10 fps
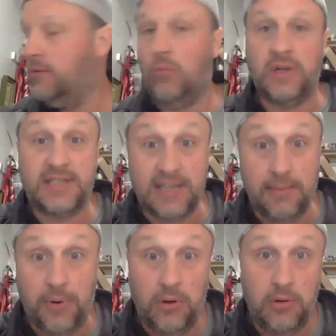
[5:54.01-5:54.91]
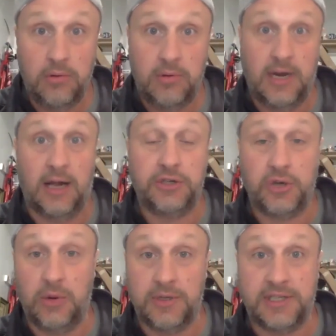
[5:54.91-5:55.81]
What's simple? Here, I'll show
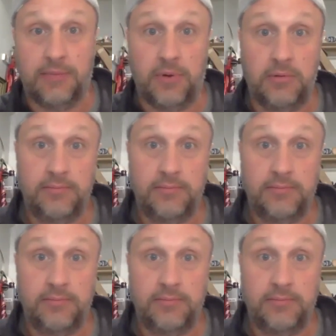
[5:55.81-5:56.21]
you what's simple.